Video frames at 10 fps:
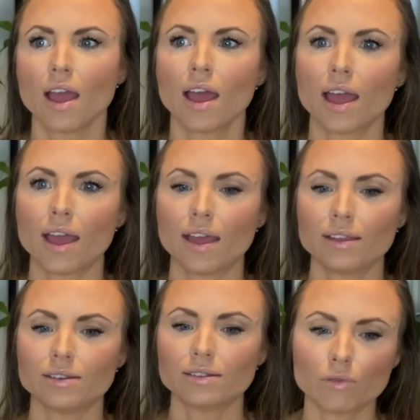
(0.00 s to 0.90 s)

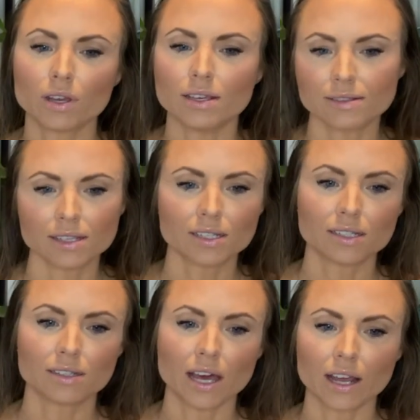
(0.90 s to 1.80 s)
And is
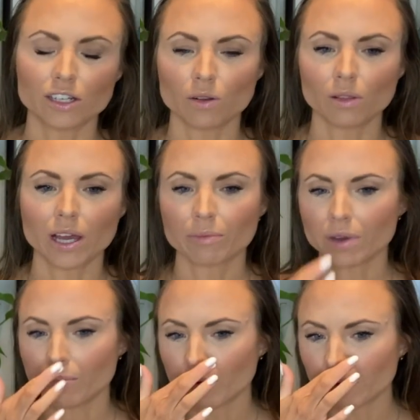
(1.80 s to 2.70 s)
it that I don't like
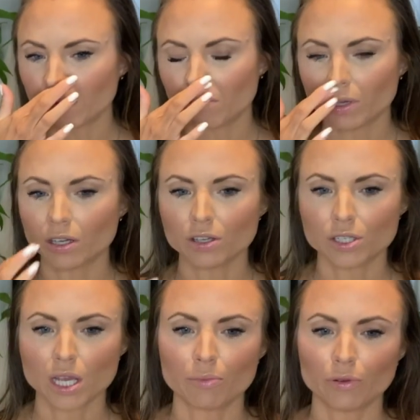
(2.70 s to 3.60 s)
my body because
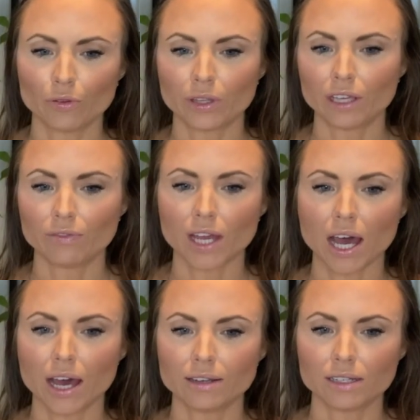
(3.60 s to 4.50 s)
I believe
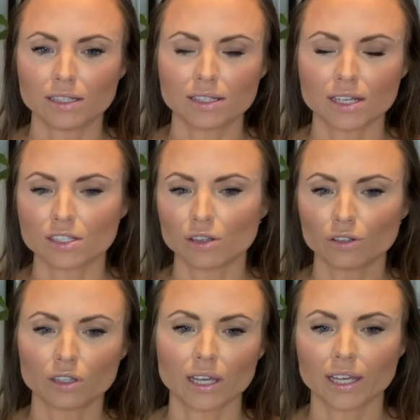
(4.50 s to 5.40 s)
that it doesn't
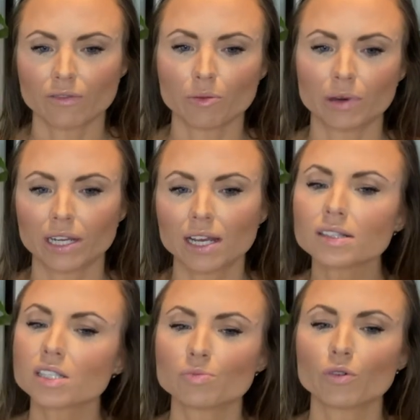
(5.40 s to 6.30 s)
look like everybody
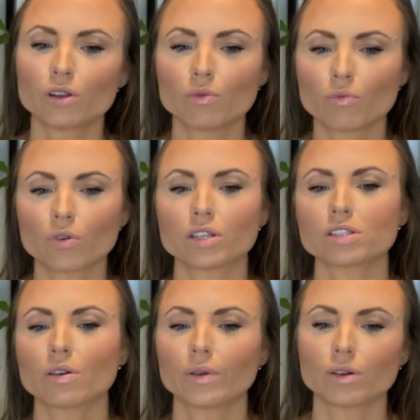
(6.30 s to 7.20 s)
else's body? What is
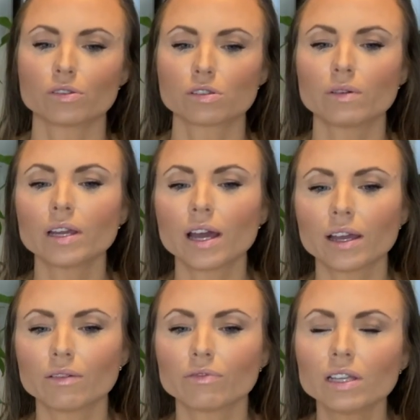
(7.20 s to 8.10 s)
going on? So
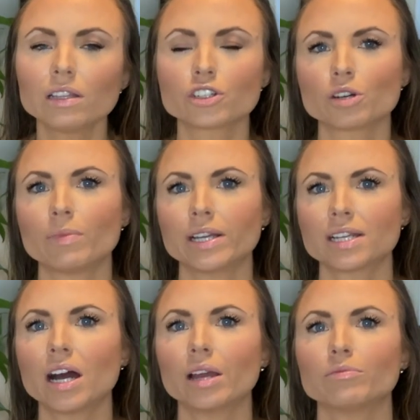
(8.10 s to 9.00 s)
I really took my
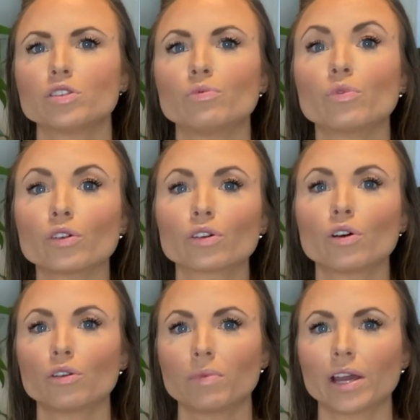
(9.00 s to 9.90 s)
time to work
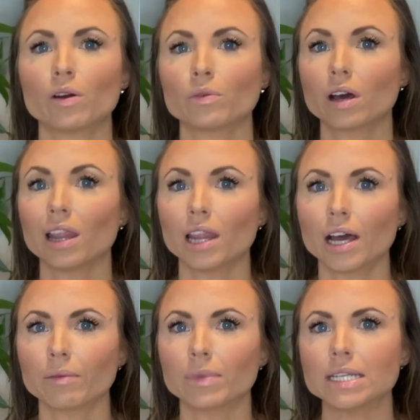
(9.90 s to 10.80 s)
on my own
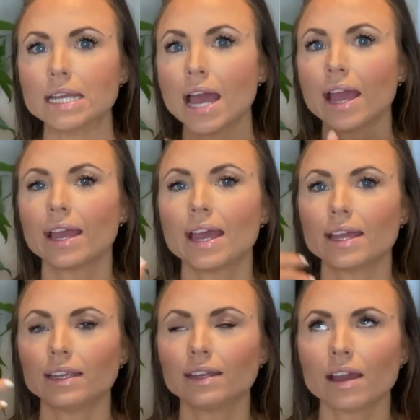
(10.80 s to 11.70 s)
alignment.
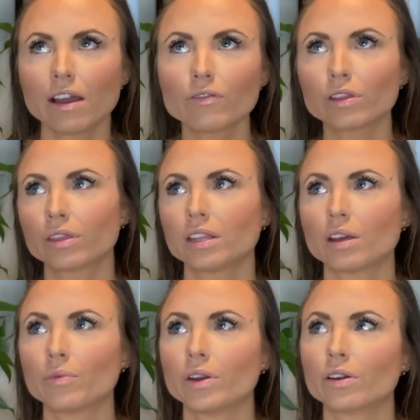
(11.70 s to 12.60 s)
And in everything
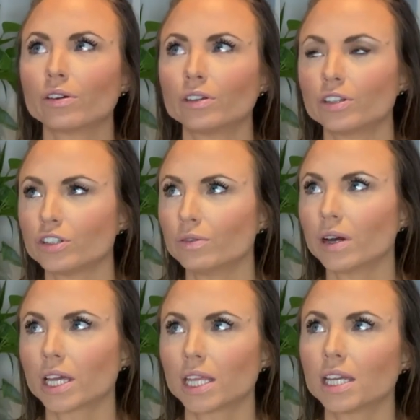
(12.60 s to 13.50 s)
that we are going to do,
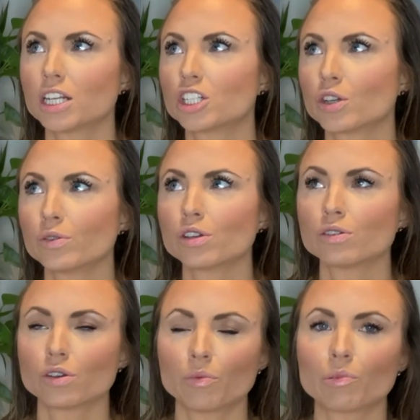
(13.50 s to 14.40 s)
I think it's
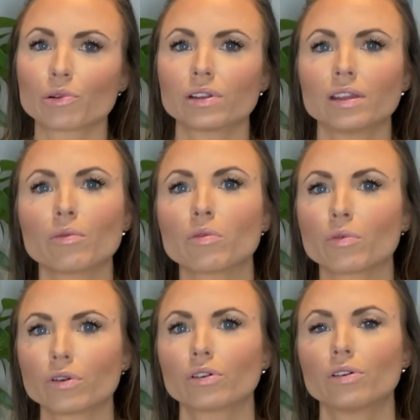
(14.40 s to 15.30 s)
so important that we
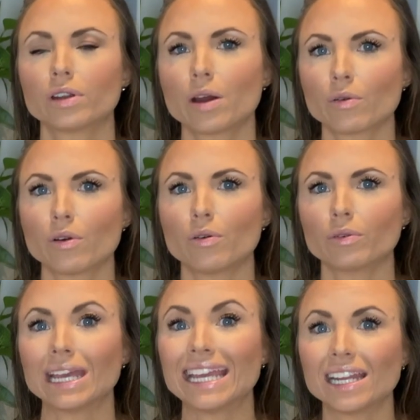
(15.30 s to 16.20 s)
work on our own
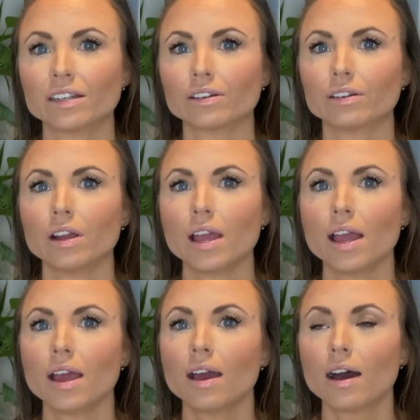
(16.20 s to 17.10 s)
inner
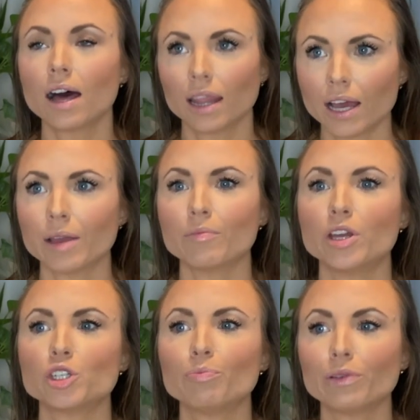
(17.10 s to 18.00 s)

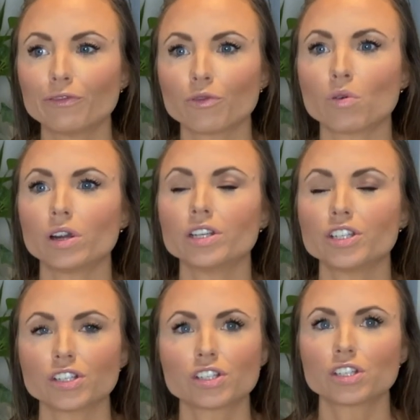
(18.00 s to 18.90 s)
alignment before
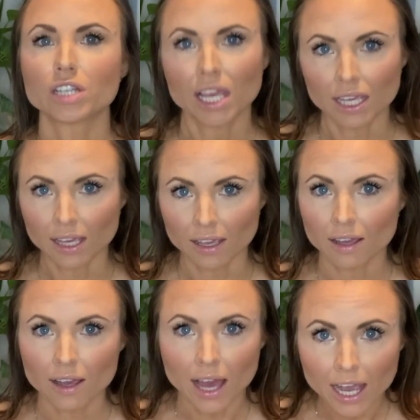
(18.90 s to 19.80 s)
just taking
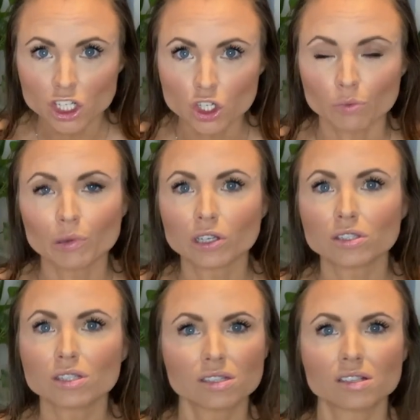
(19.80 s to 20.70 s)
action, because
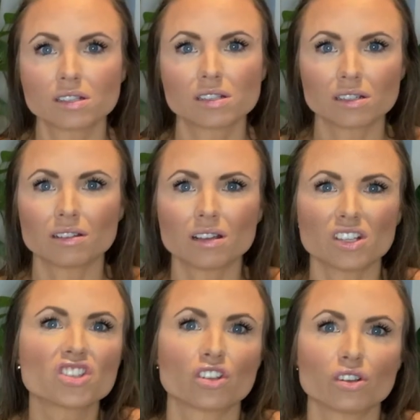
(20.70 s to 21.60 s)
this is a
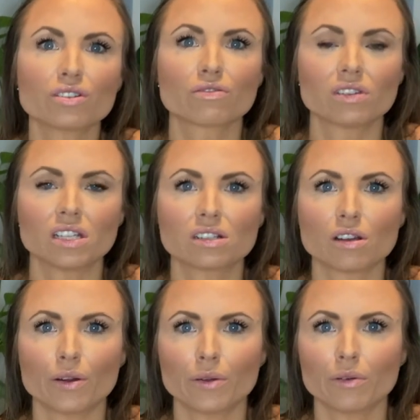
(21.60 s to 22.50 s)
surgery.
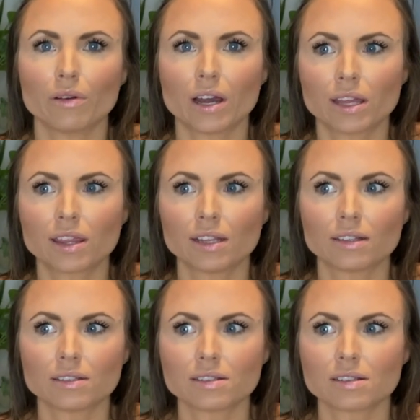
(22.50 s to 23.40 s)
So I think
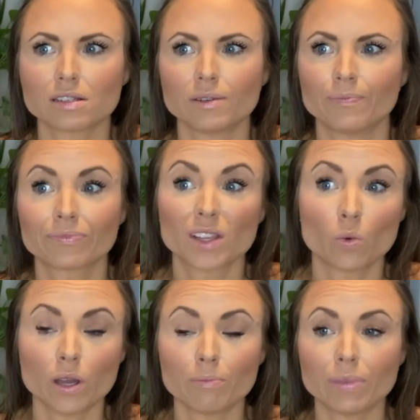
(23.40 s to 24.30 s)
that this is a
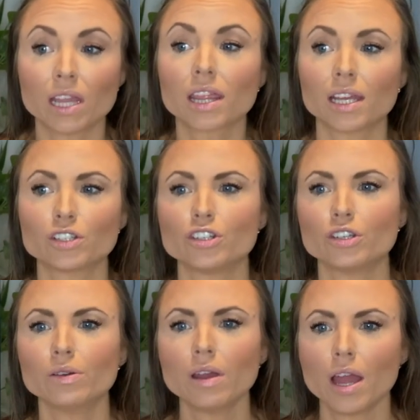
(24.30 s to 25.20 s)
quite big thing to
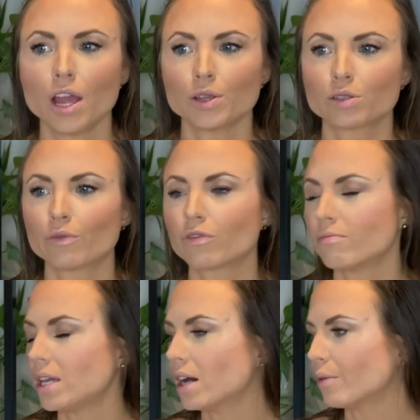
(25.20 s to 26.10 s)
do. So for
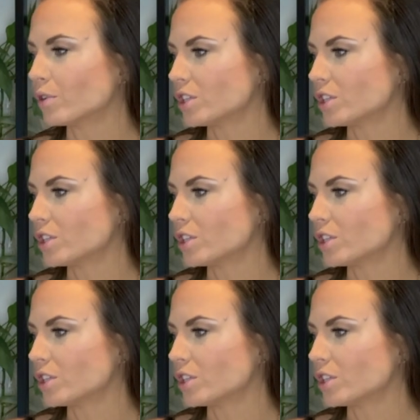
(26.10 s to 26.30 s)
me, I would